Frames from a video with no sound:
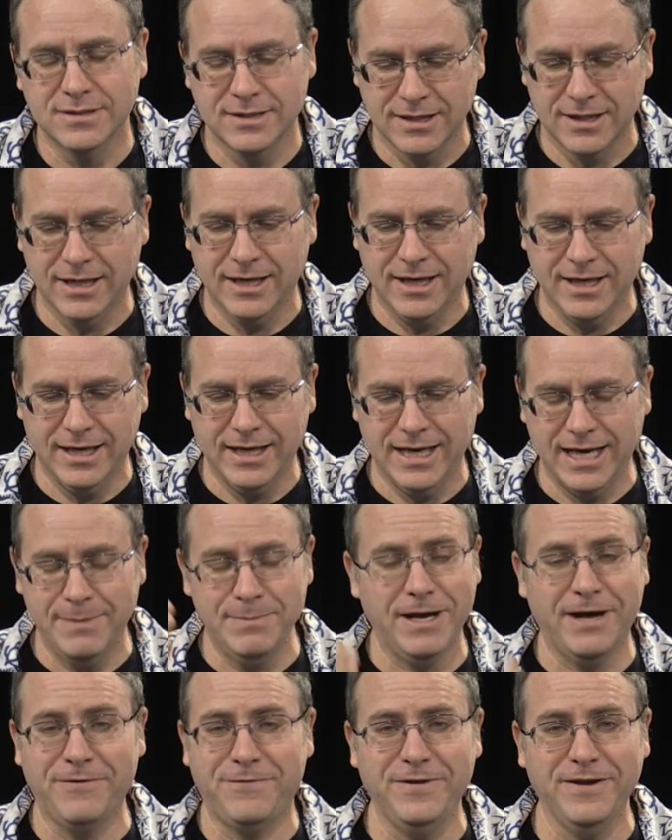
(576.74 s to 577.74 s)
I'm
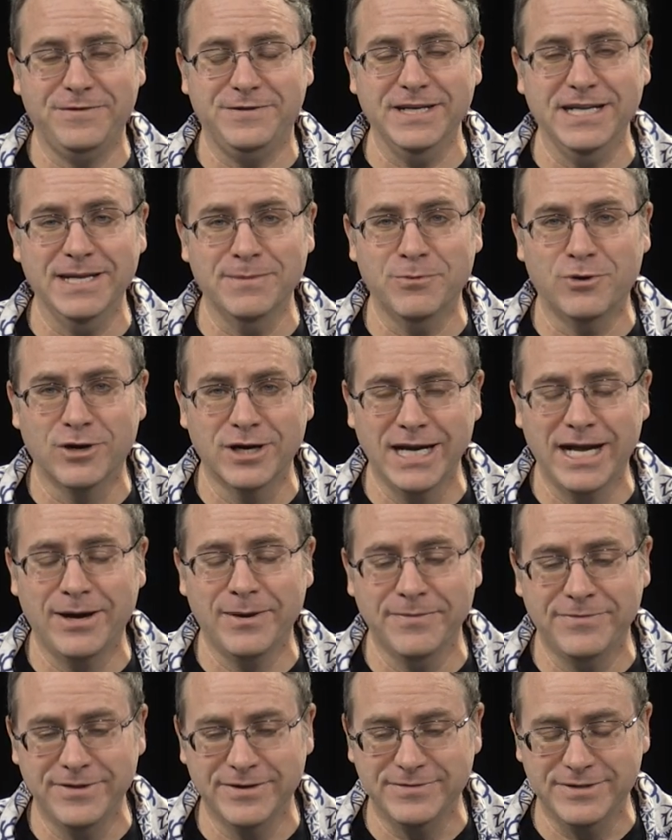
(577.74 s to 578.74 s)
not 50 anymore. Now
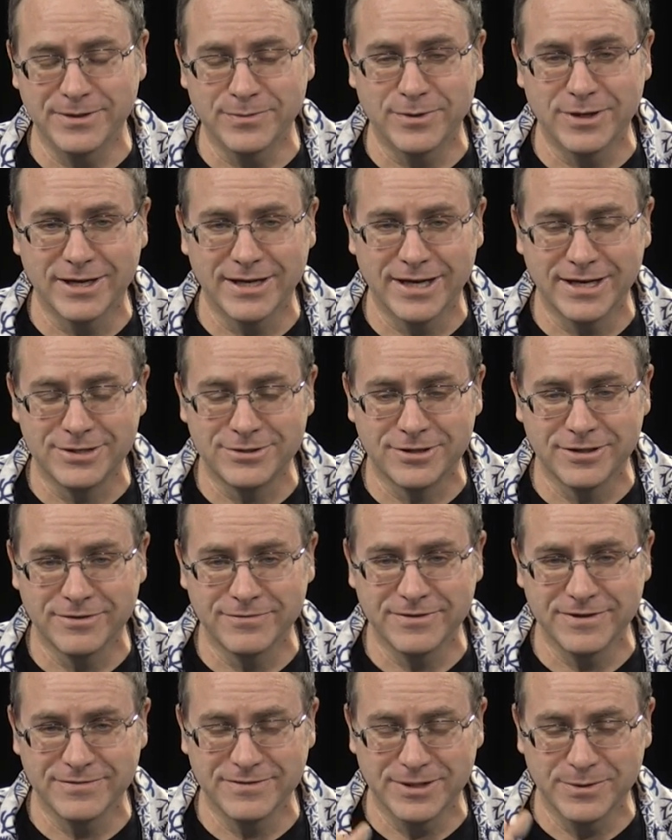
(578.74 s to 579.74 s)
I'm 51. I turned
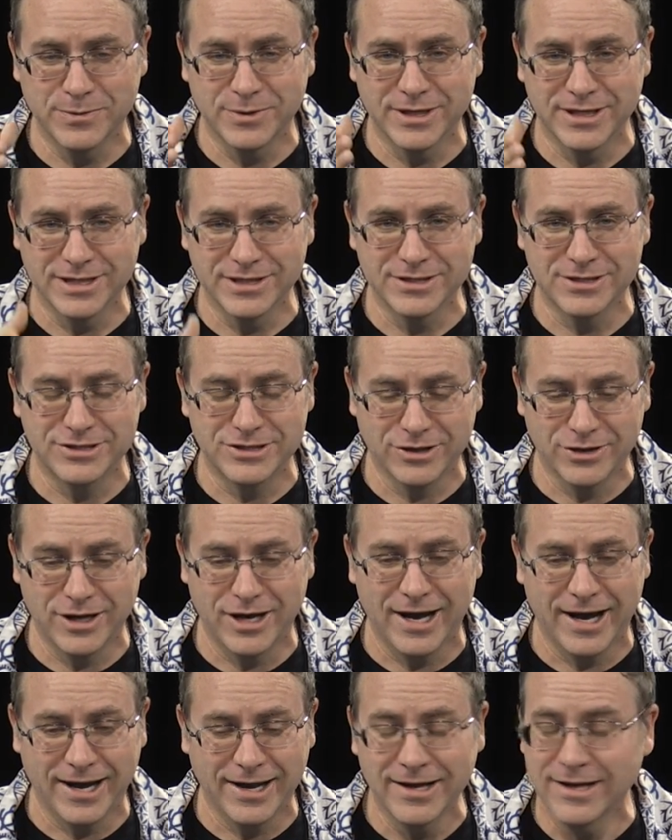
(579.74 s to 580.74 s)
51 in
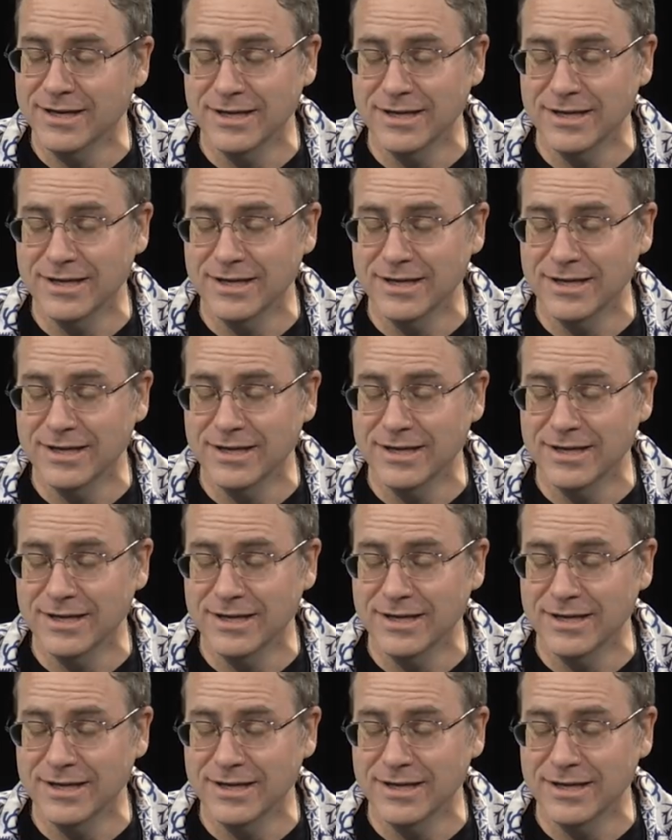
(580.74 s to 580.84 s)
July.